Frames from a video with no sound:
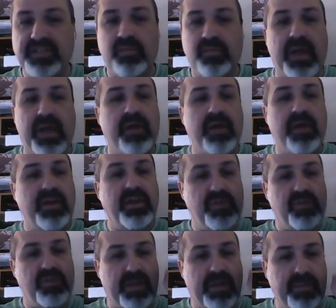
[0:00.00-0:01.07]
in the round and you
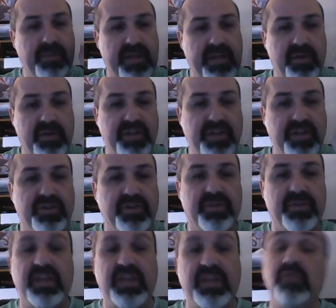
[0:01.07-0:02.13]
come to that creature.
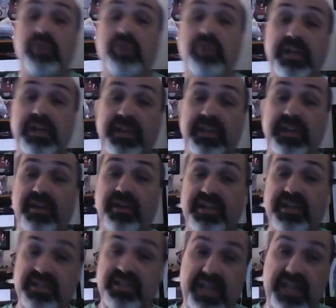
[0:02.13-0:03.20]
Then you look at their de-
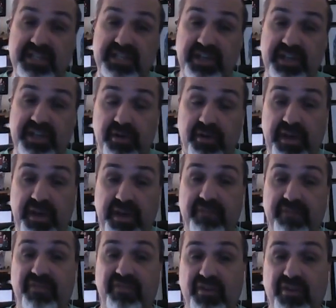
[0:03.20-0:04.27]
dexterity
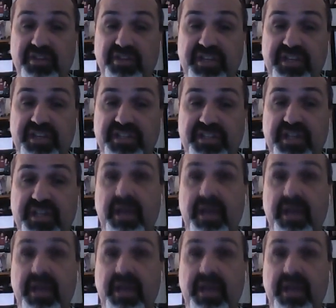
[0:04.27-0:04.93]
versus